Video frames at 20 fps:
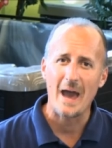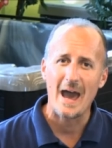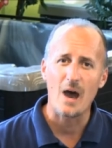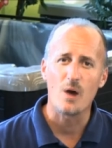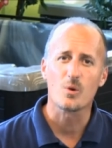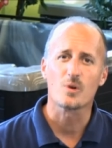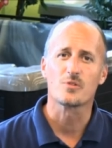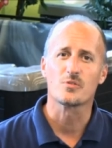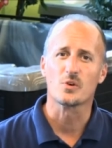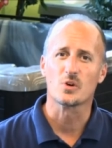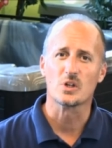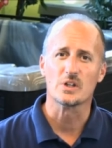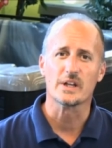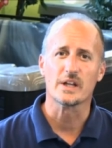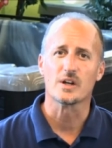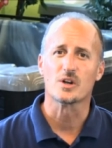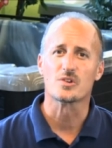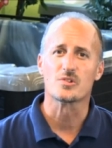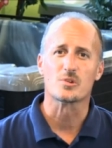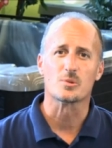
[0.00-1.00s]
powerful
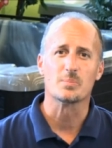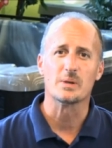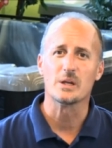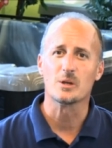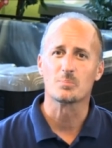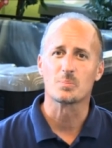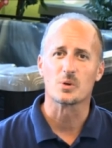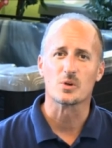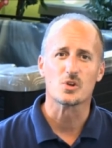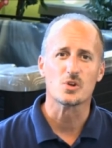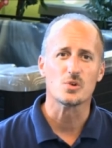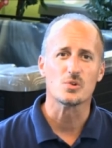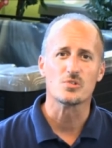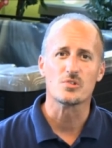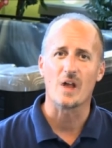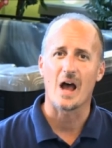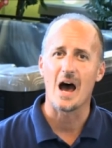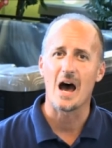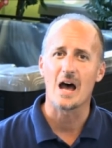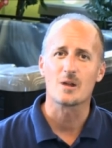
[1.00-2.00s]
cleaners are being
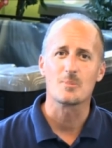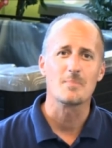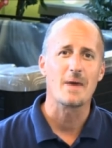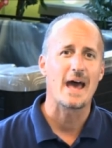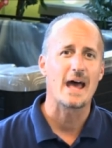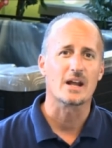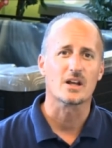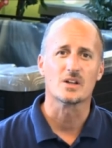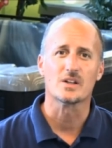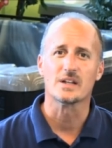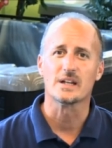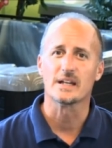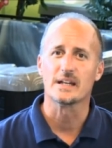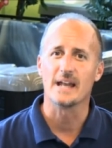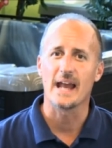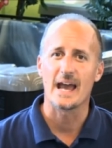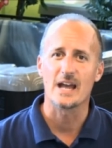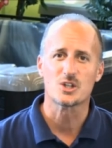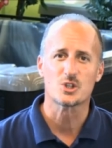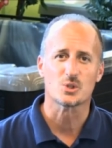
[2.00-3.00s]
produced automatically and
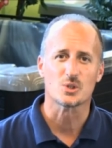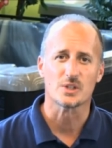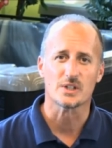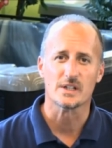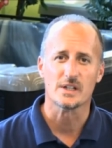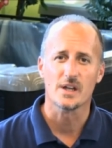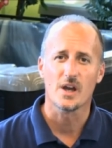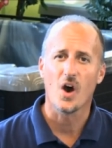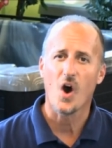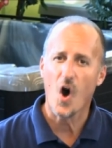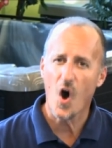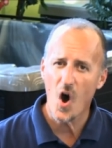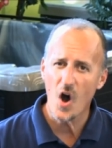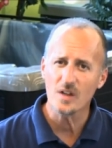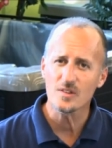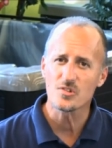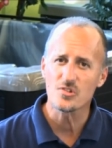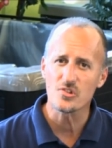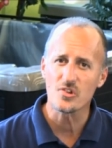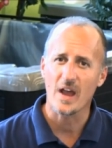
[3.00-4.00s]
naturally
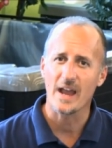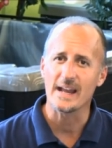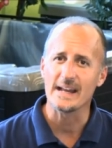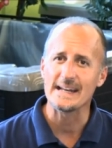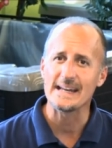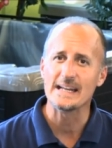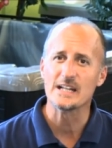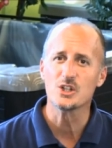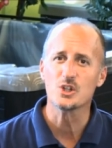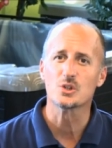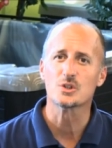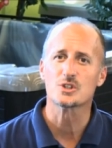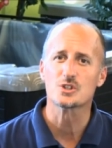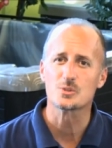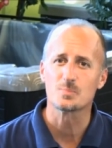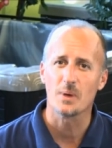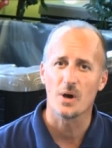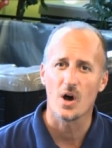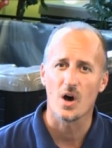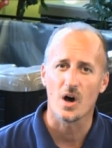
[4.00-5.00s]
on site in your
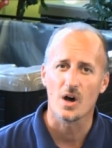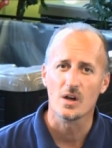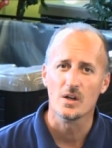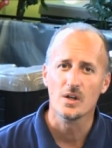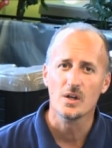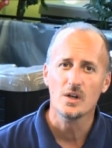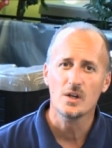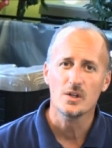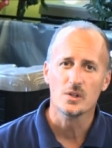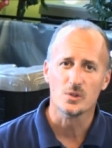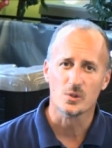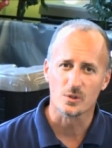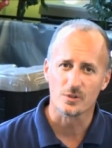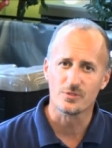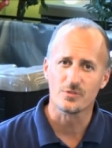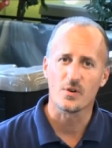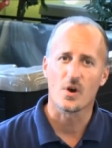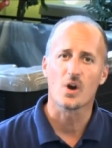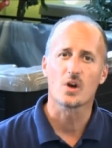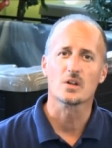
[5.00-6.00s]
spa. You're
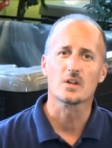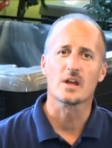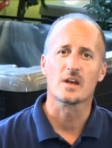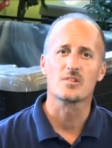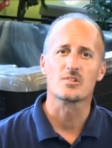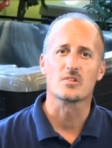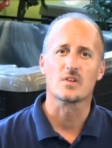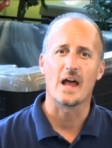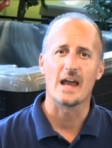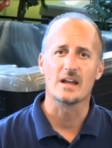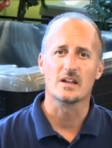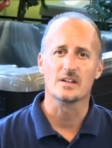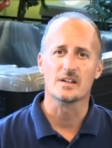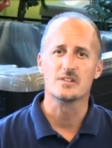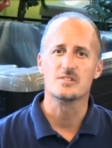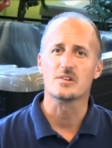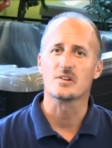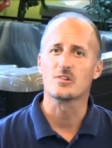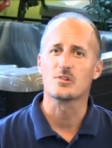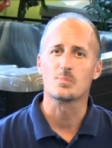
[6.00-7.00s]
far less likely
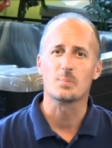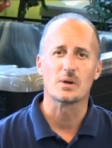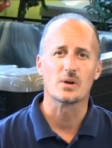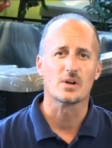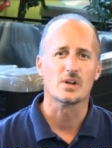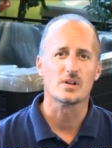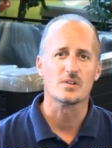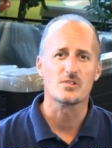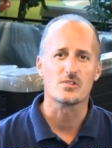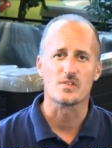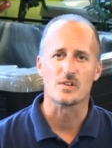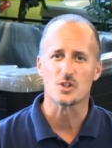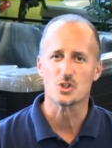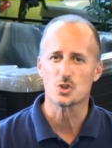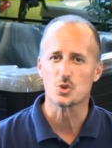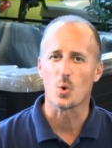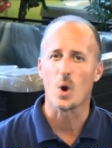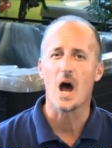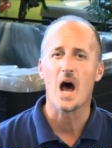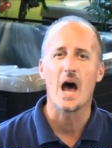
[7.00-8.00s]
to experience the
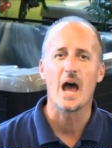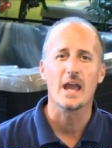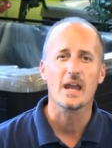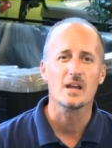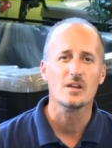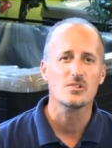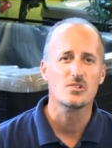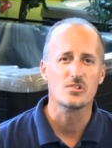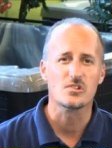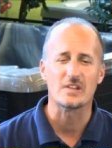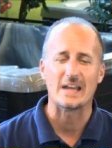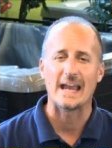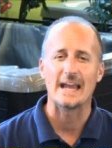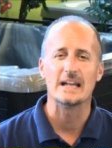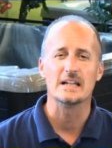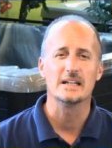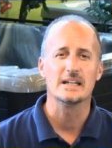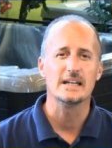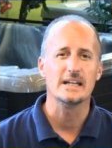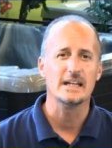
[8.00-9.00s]
dry,
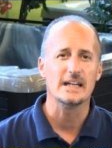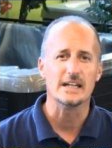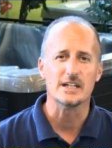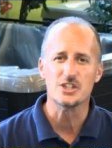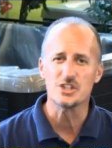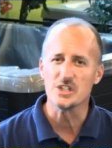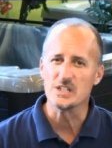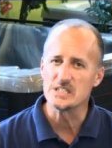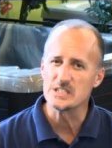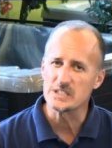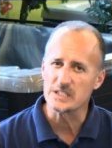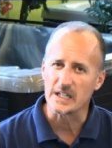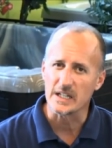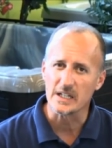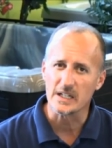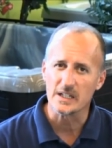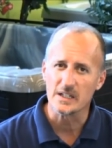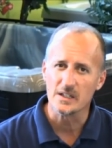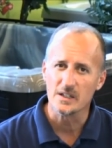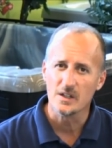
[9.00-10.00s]
scaly, itchy
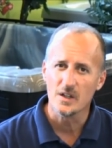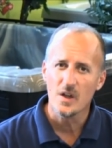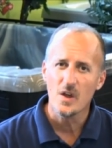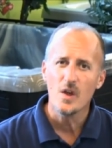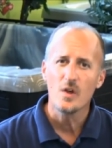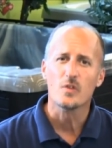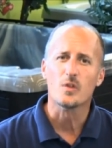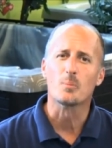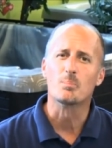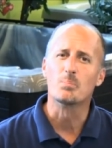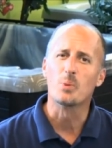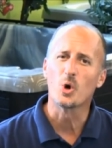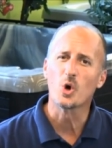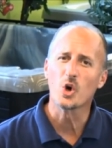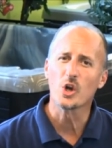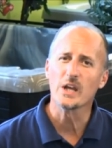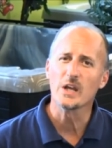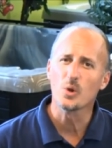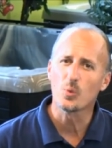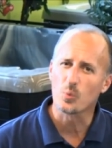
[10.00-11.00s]
skin, the
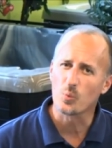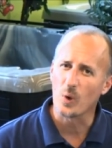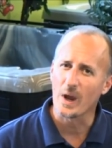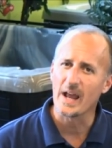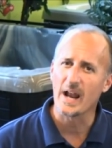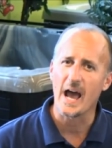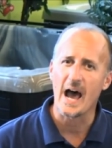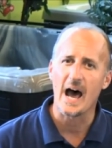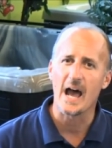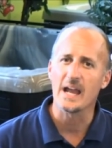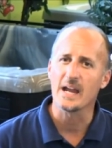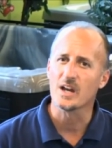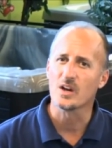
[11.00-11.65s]
burning red eye